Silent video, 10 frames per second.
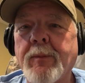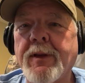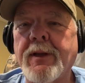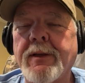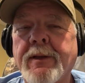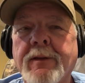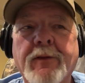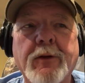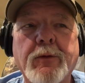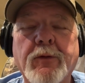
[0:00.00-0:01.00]
to be
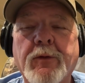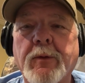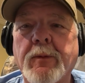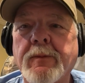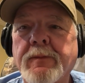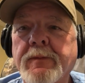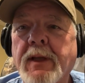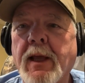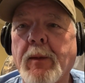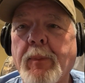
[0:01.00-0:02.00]
enthused to
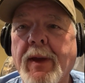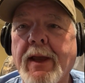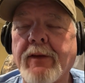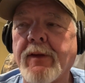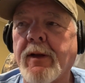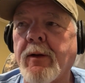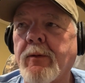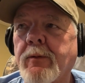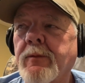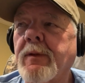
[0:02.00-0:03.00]
kind of pass that
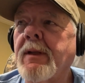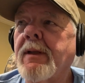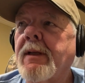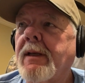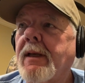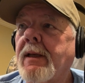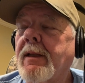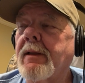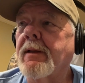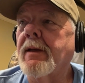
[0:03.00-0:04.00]
on.
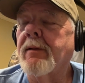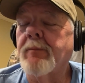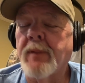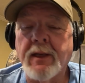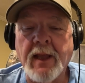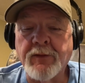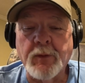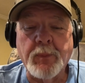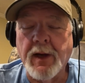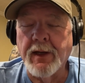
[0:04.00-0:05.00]
And I mean,
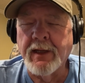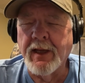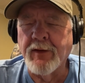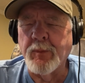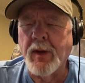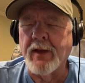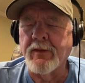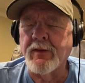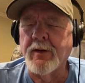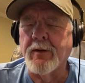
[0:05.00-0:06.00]
that's a podcast by
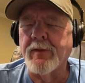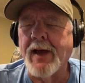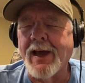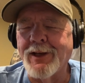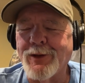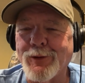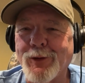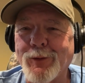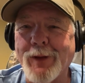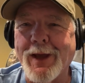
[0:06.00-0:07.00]
itself. How do you
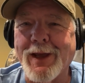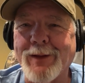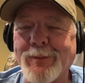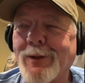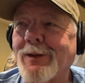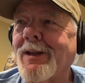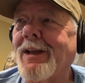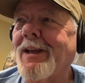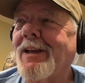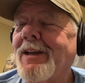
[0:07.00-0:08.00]
do that? But
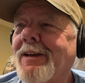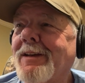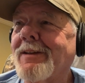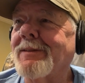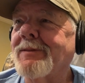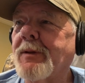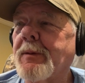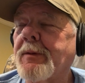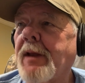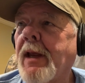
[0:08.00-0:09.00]

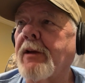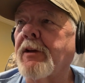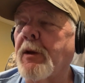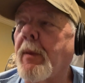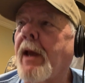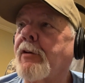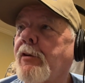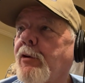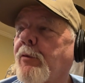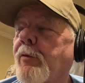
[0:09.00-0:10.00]
to get back
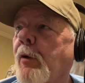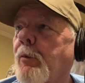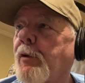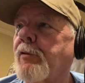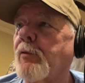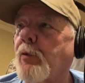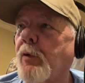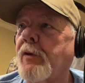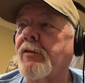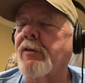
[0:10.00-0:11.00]
to your original
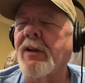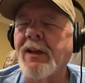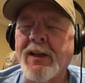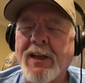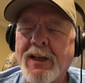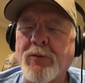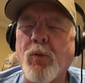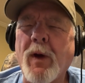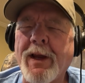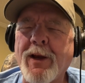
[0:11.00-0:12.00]
question, it's
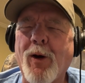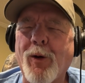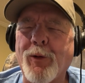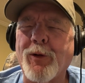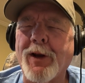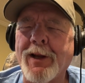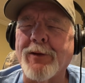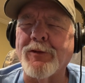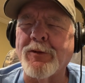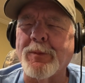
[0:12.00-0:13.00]
way harder
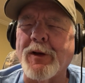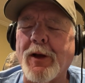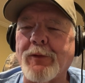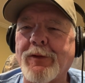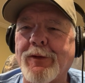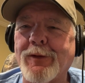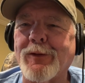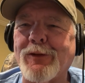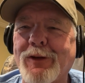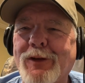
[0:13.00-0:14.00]
now just because of the
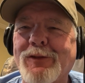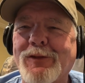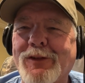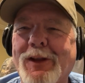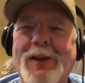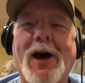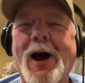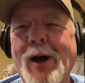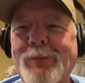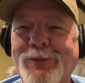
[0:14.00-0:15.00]
decisions and the
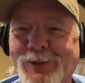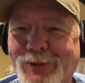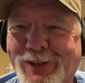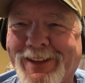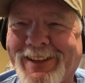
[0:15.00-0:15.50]
options.